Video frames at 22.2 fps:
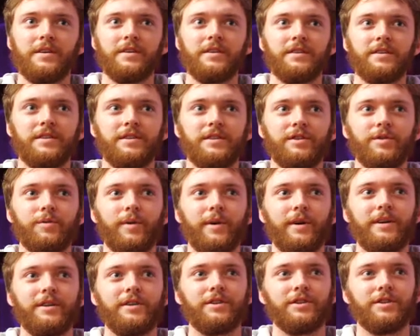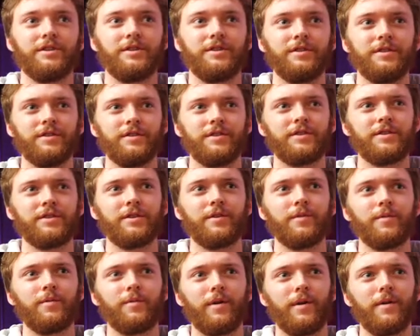situations
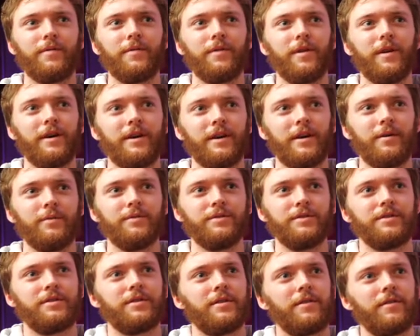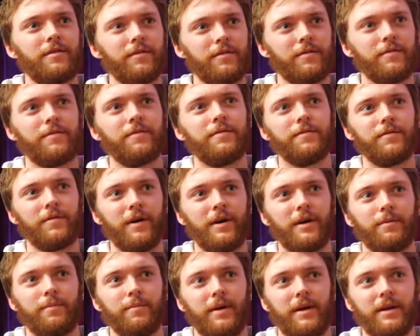where I felt like I was
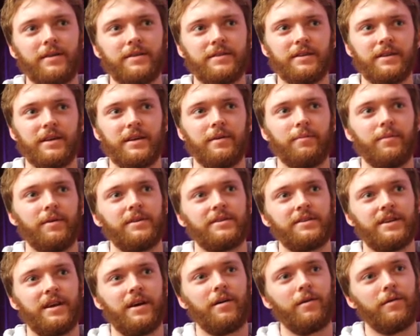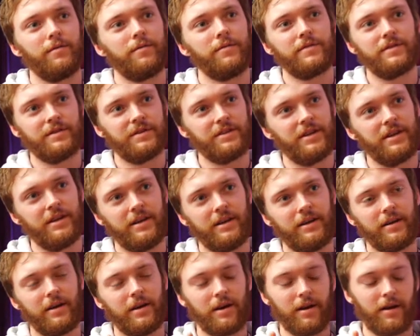fragmenting in myself and
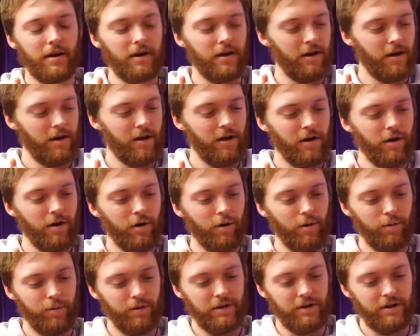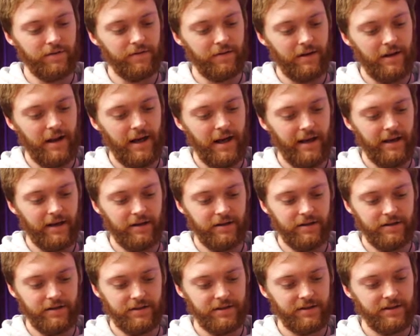seeing all the different
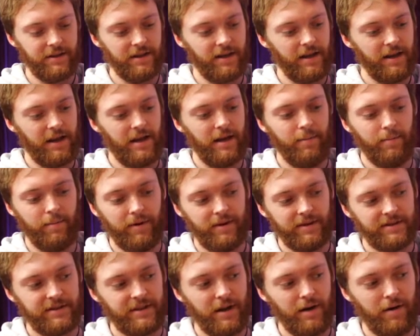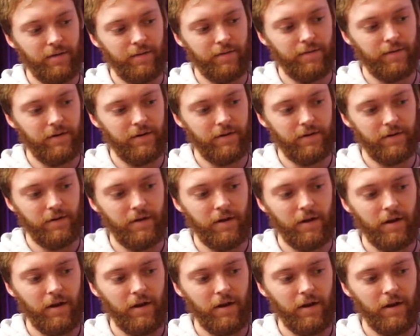layers in myself and